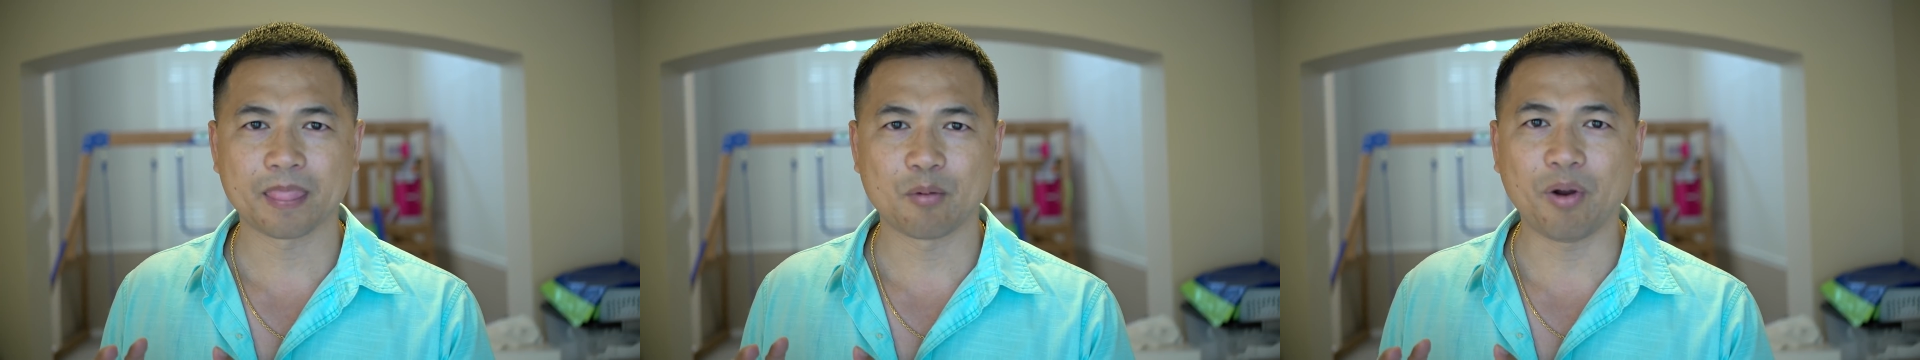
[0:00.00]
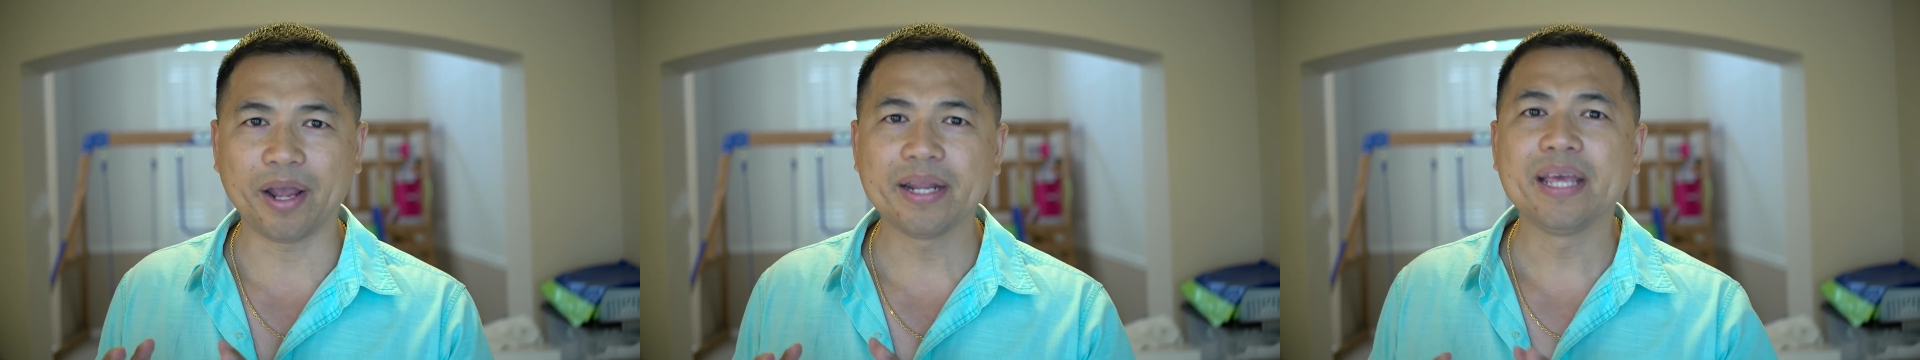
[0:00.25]

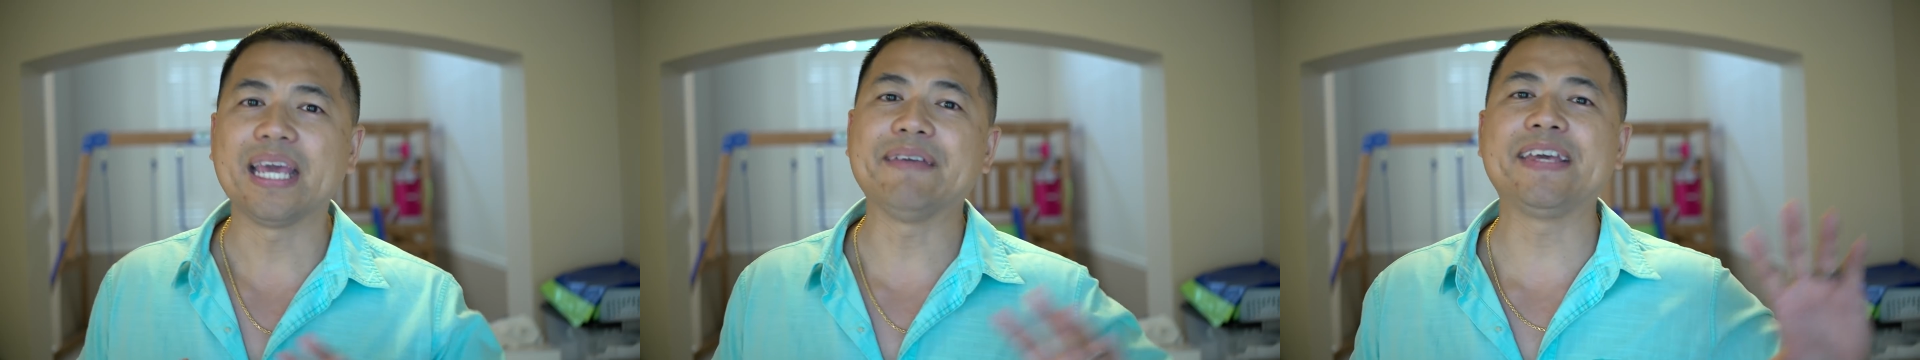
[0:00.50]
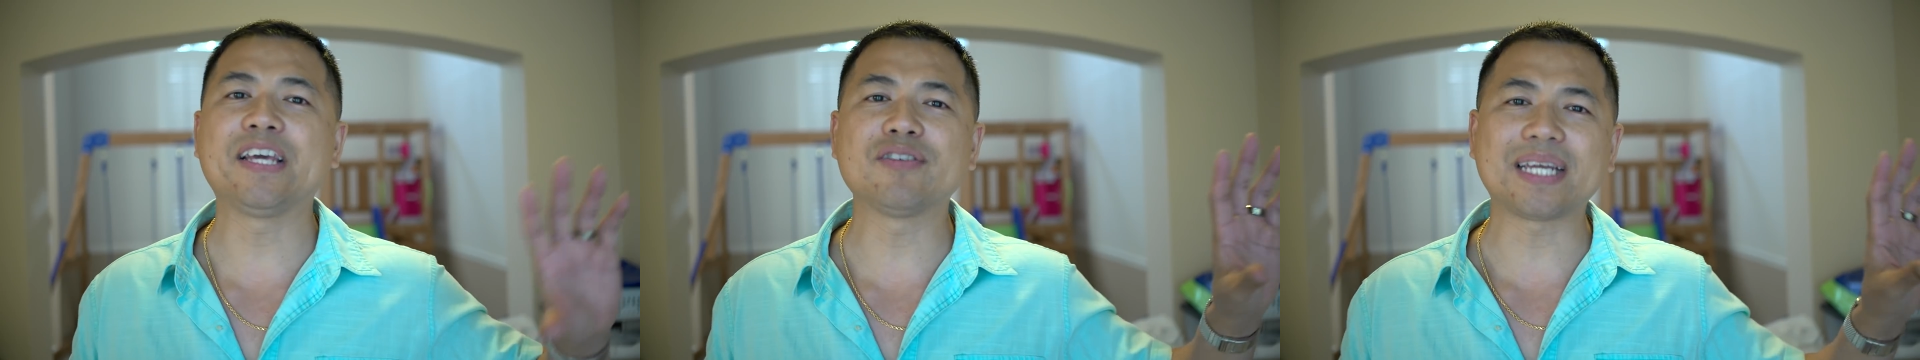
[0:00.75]
right? If
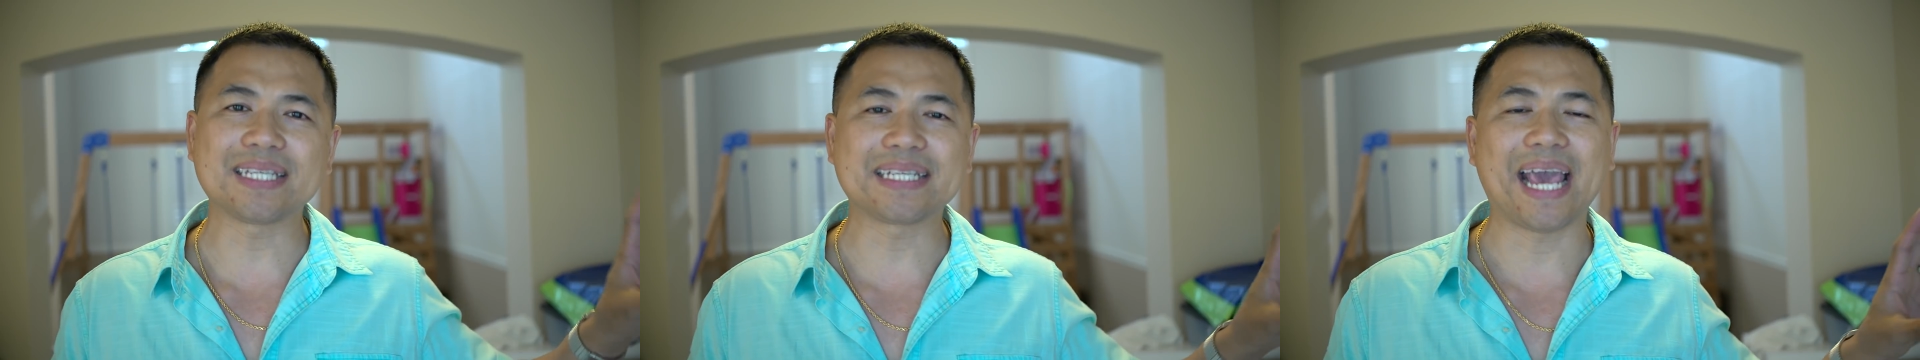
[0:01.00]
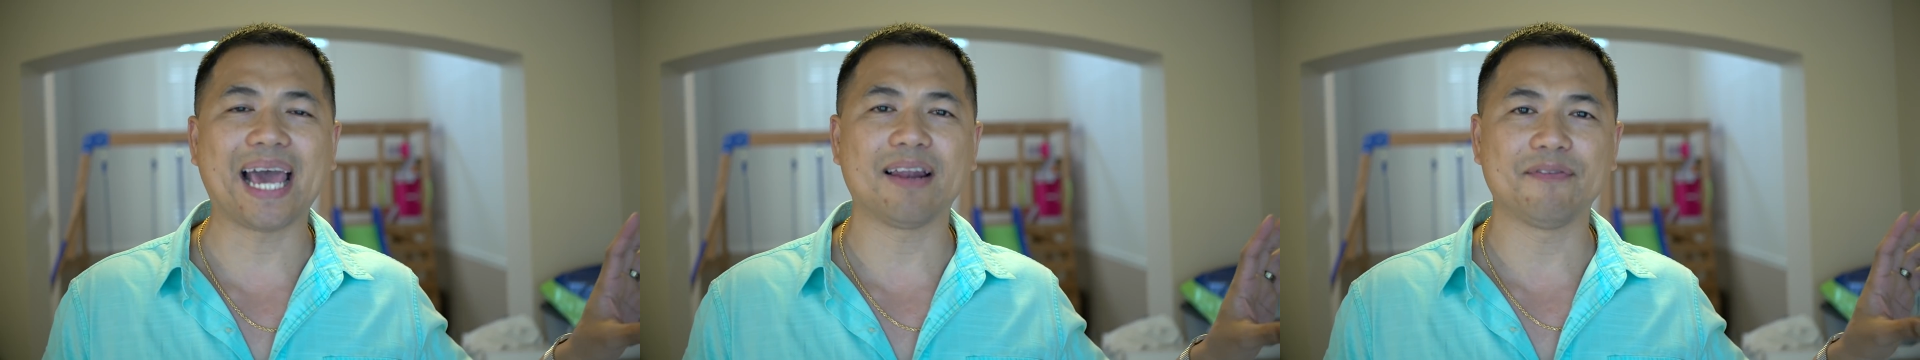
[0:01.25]
he goes out to
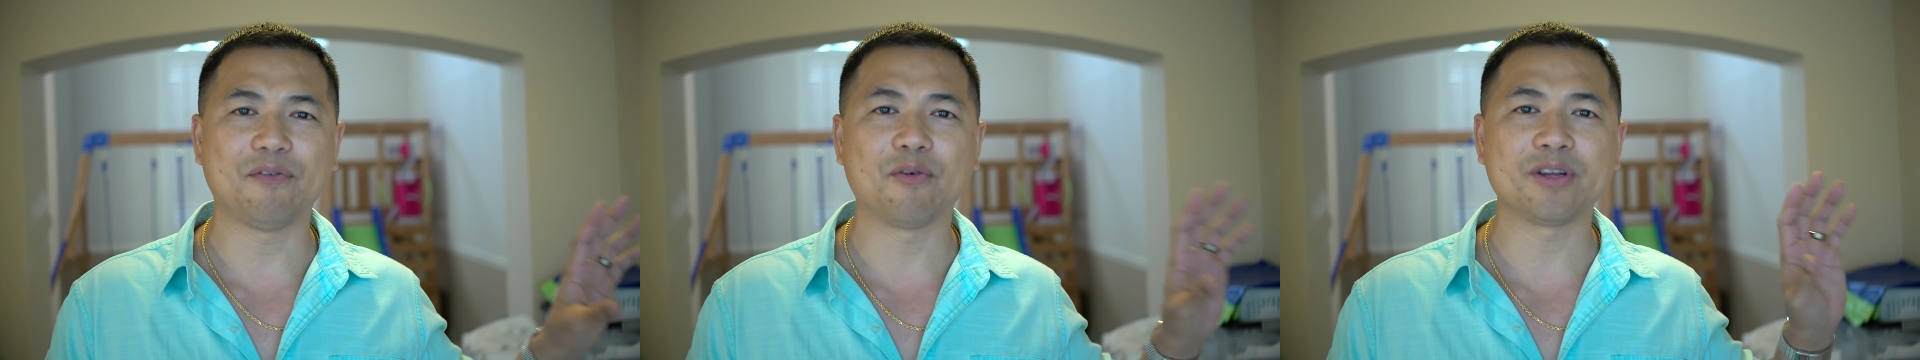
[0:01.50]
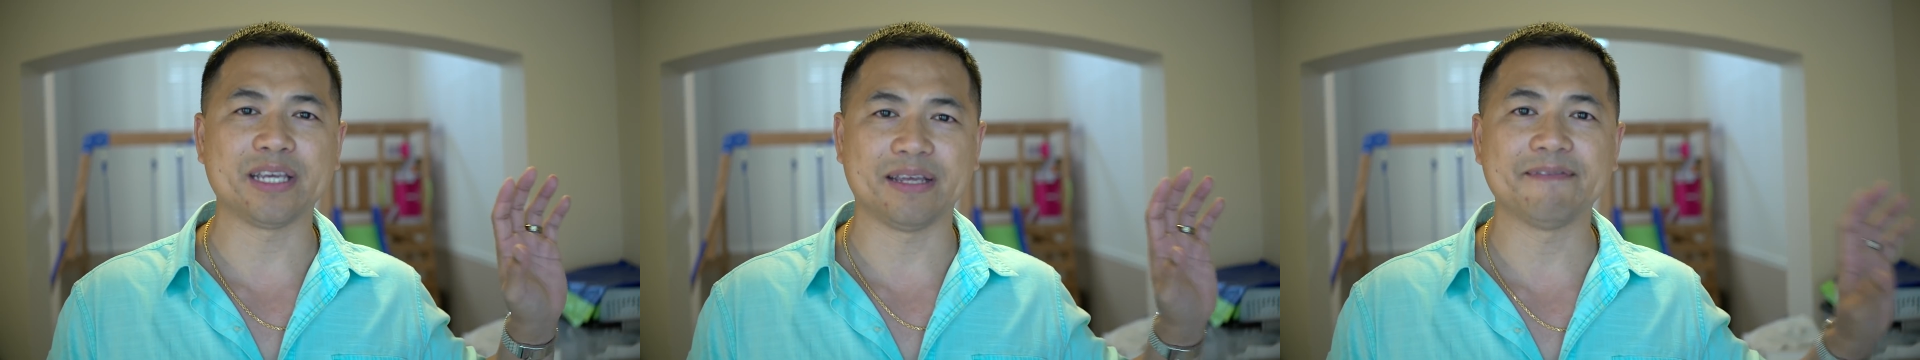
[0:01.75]

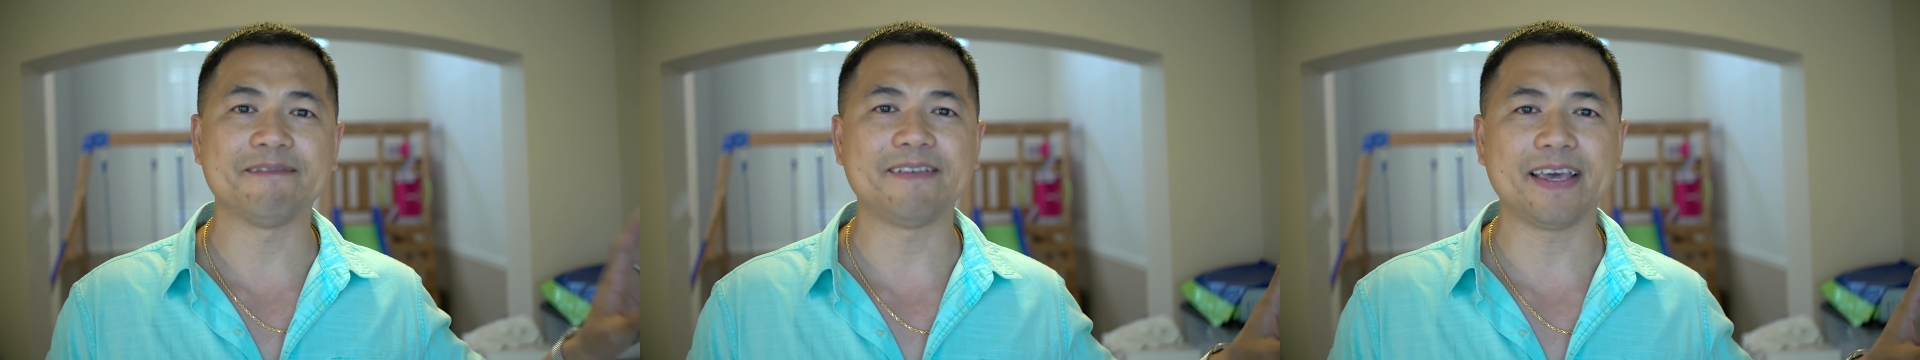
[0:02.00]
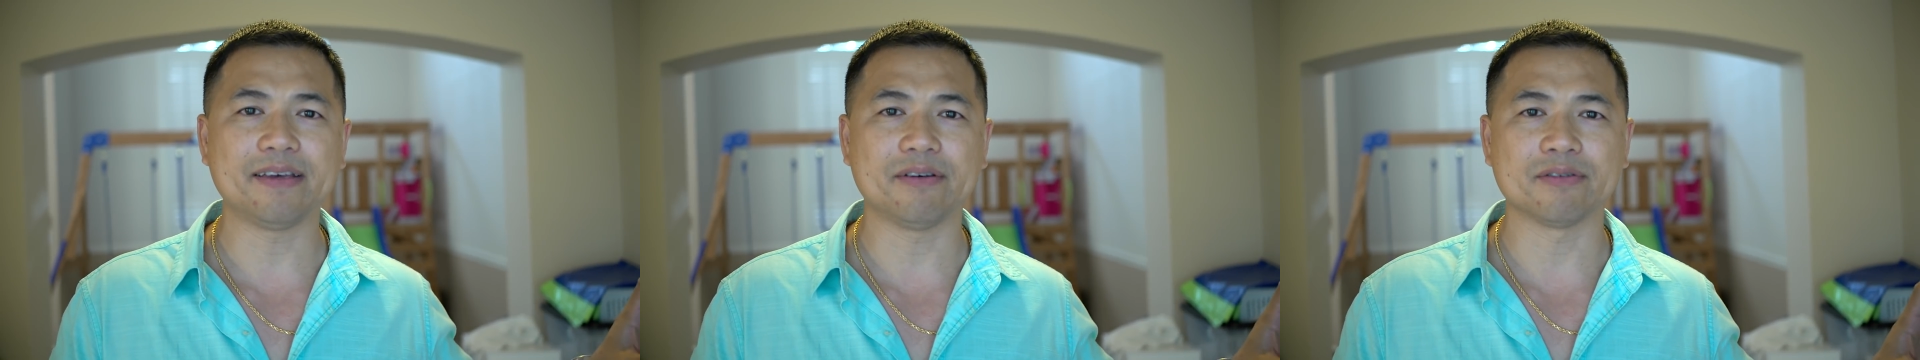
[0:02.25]
California and
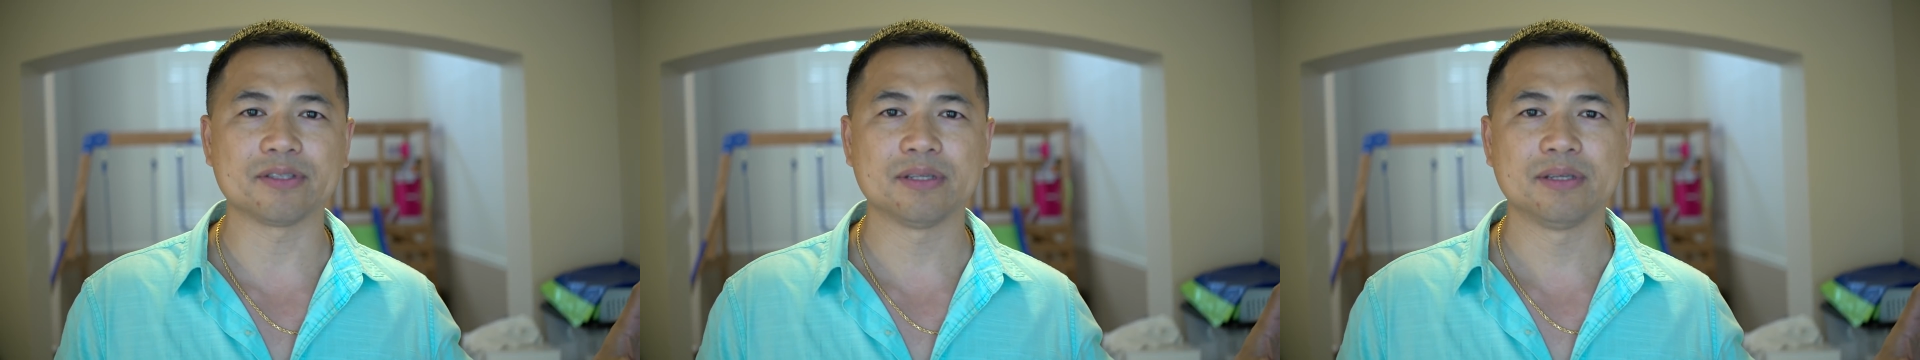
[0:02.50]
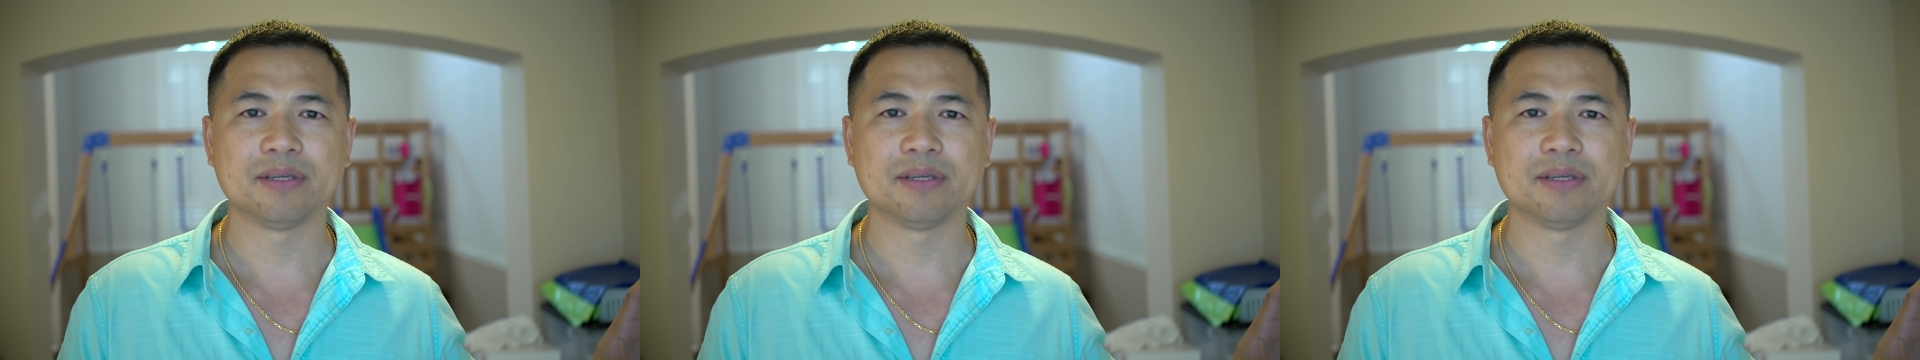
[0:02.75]
fails,